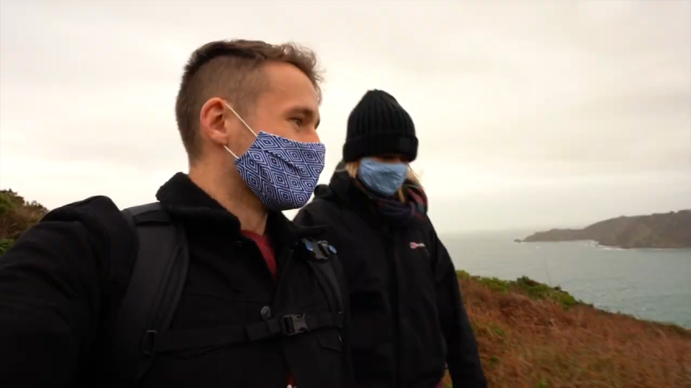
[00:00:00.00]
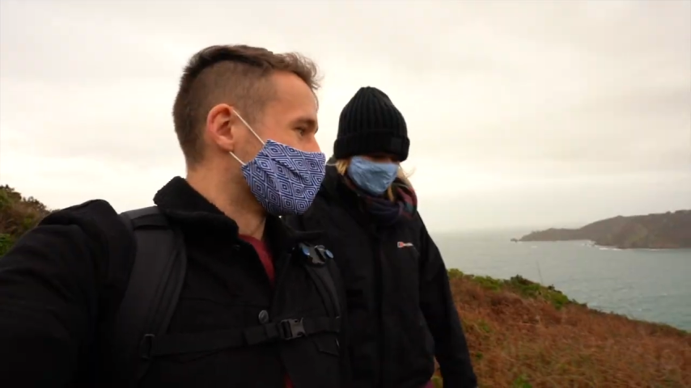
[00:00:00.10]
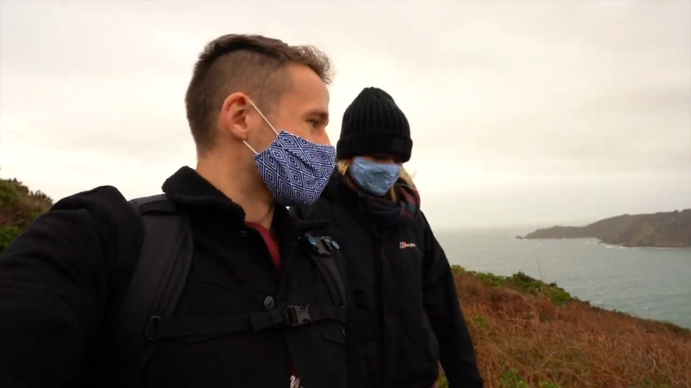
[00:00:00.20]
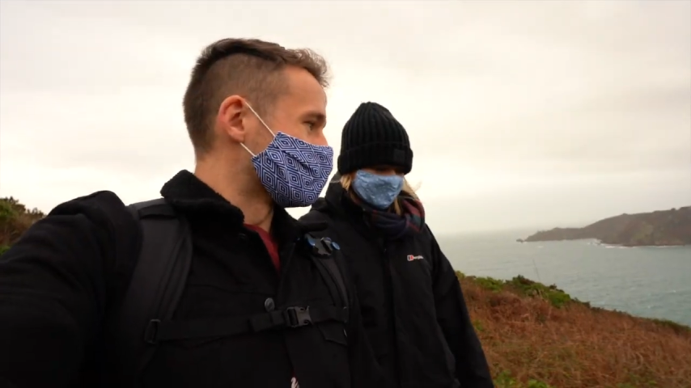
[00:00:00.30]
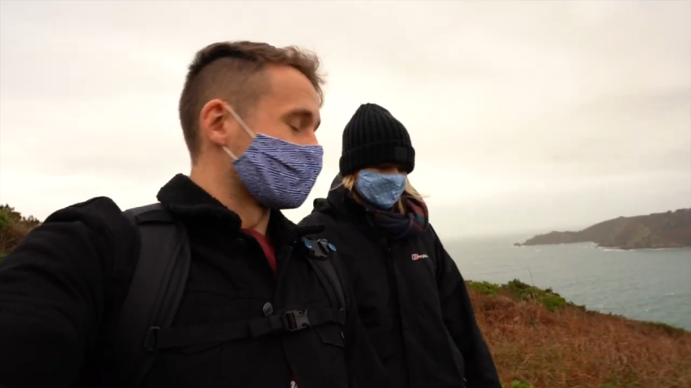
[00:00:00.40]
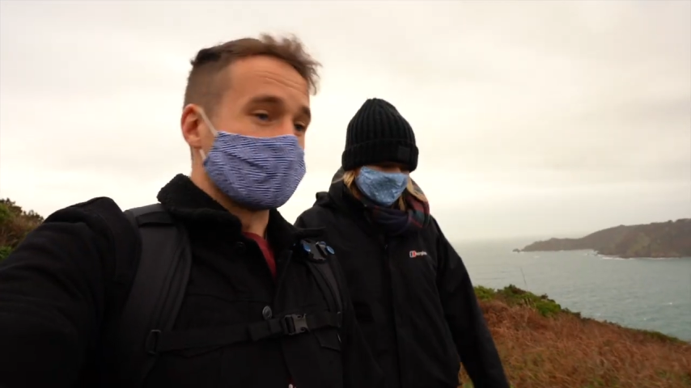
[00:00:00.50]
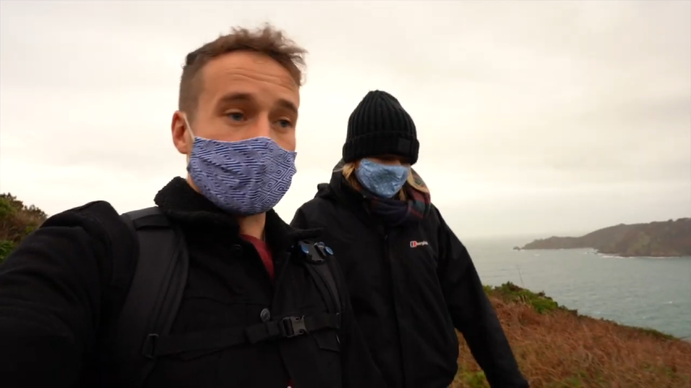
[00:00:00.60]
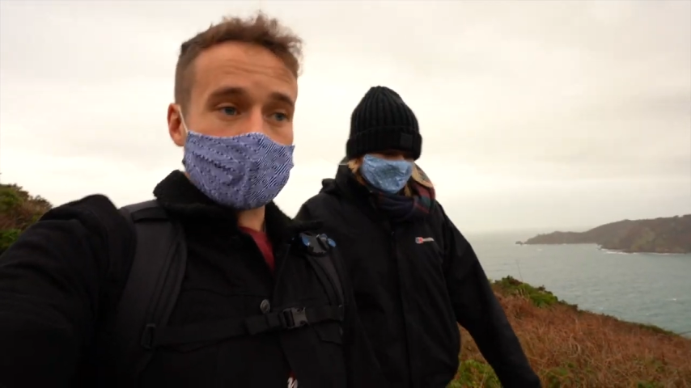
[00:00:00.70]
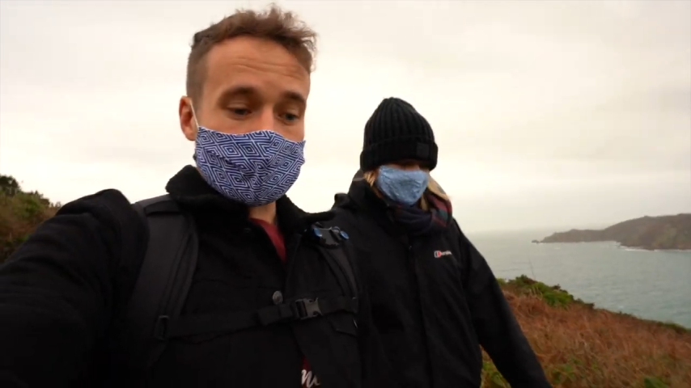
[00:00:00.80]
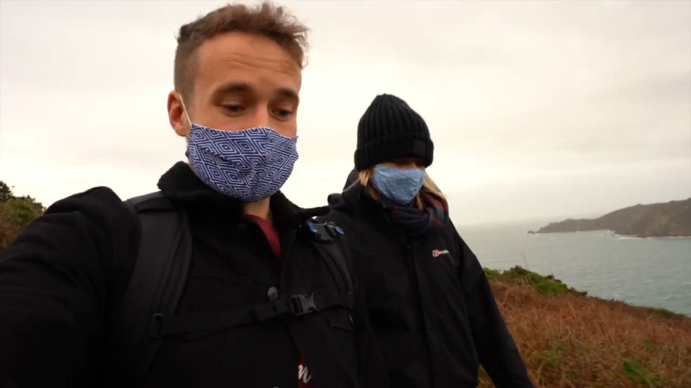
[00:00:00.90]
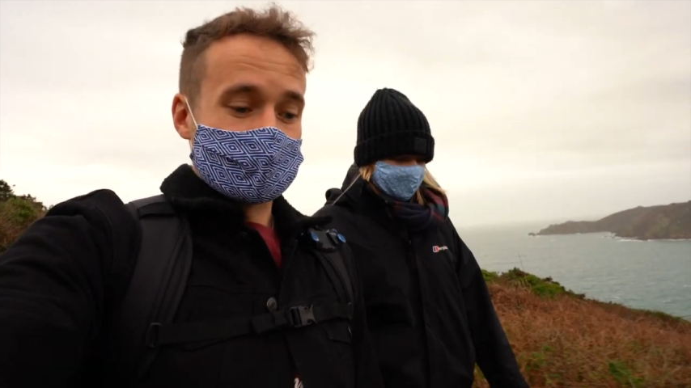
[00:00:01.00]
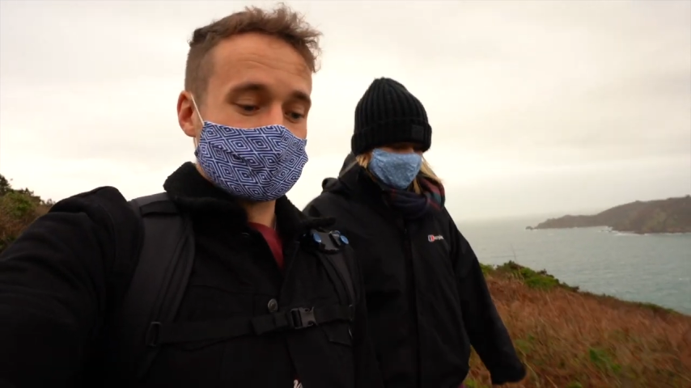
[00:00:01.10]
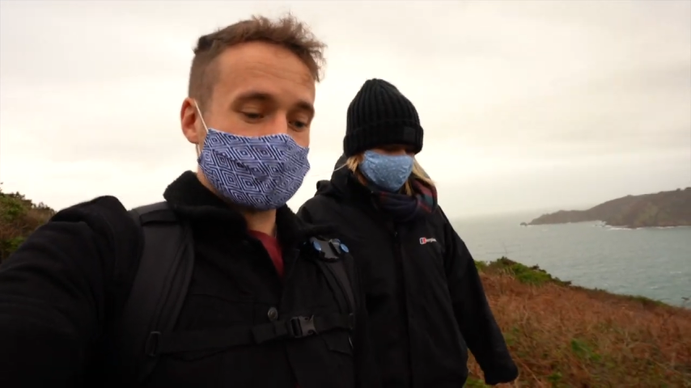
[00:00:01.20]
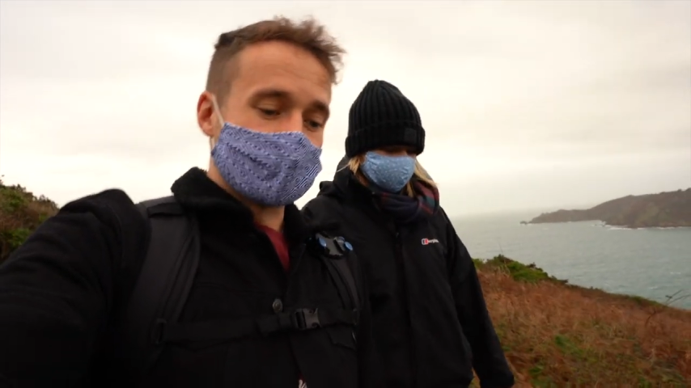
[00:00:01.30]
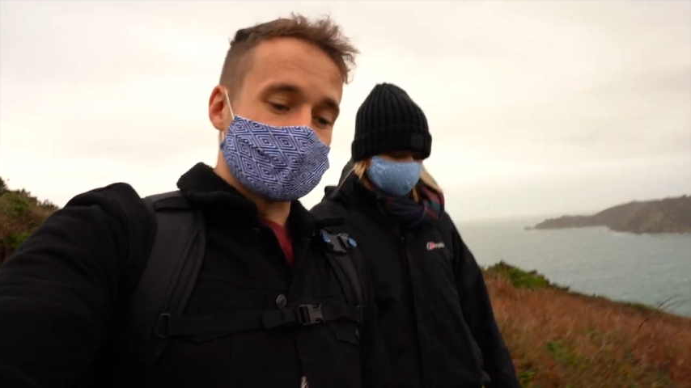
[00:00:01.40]
Yeah, so there's a lot of risk,
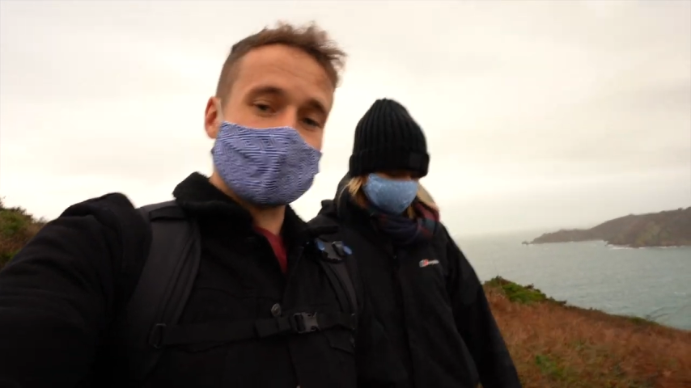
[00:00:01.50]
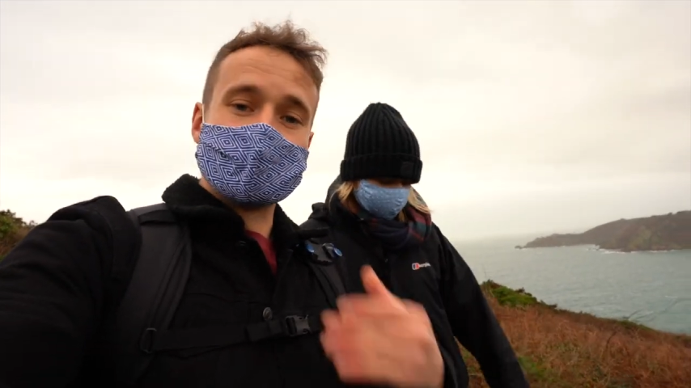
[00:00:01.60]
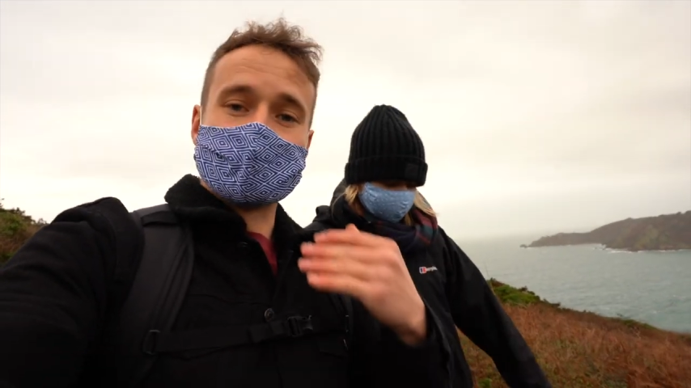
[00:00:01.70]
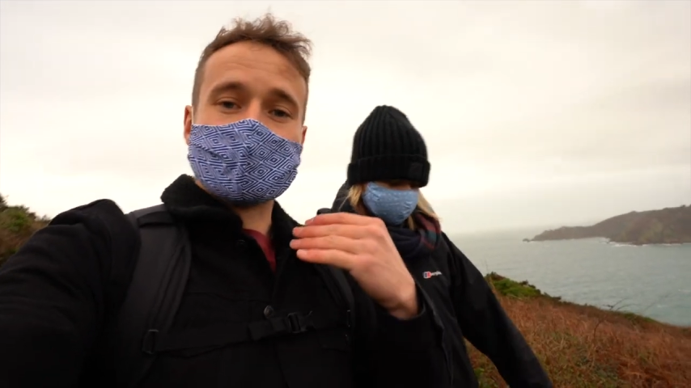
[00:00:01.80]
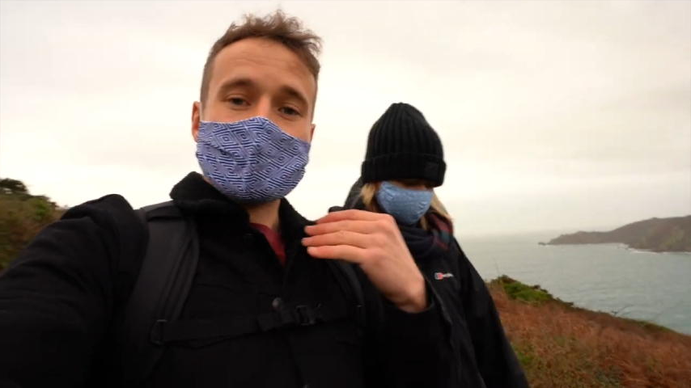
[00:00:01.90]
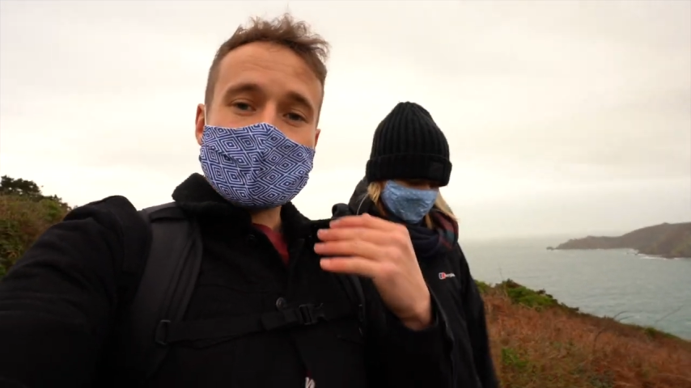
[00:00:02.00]
so we decided